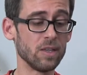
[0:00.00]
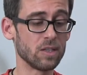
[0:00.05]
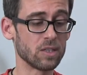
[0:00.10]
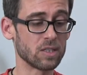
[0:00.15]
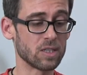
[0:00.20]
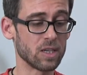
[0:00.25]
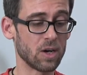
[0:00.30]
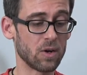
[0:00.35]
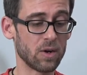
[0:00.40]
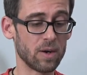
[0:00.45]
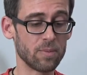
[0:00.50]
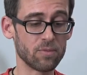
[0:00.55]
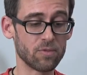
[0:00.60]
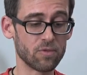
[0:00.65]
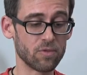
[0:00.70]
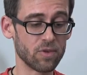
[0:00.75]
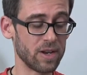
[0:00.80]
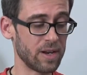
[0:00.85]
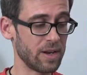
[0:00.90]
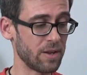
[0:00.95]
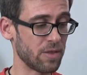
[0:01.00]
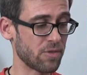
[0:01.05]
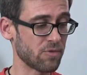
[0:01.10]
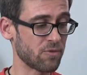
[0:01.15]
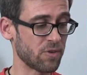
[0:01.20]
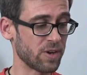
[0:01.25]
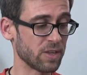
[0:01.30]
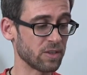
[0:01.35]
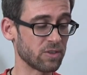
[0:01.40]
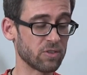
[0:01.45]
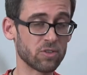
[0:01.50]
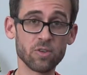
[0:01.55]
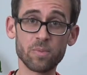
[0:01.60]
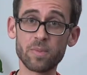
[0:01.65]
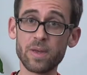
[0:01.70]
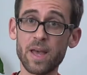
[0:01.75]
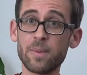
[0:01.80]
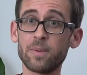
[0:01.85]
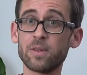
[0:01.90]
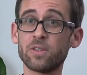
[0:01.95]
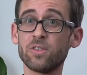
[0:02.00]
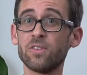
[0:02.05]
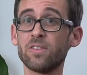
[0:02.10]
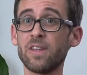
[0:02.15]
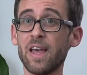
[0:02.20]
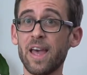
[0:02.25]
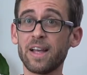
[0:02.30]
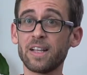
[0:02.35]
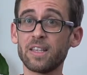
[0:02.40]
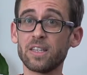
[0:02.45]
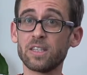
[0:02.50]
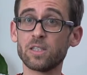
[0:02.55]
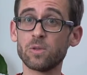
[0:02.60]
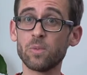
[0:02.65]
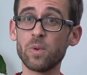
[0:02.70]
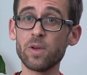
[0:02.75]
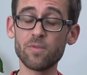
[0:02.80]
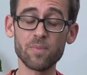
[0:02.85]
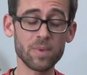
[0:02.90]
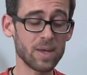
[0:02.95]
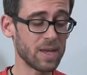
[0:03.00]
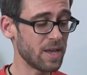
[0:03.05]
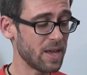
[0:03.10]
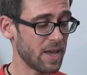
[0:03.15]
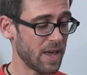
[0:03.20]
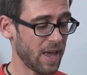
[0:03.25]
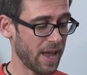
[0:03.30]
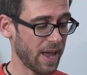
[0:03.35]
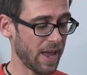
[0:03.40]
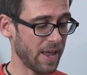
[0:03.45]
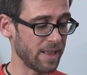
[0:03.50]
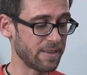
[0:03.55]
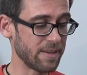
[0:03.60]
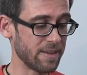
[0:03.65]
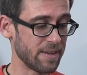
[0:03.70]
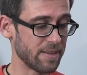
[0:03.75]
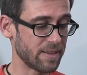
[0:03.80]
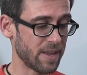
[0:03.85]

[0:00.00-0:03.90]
So I'm really thrilled to be able to take this with me and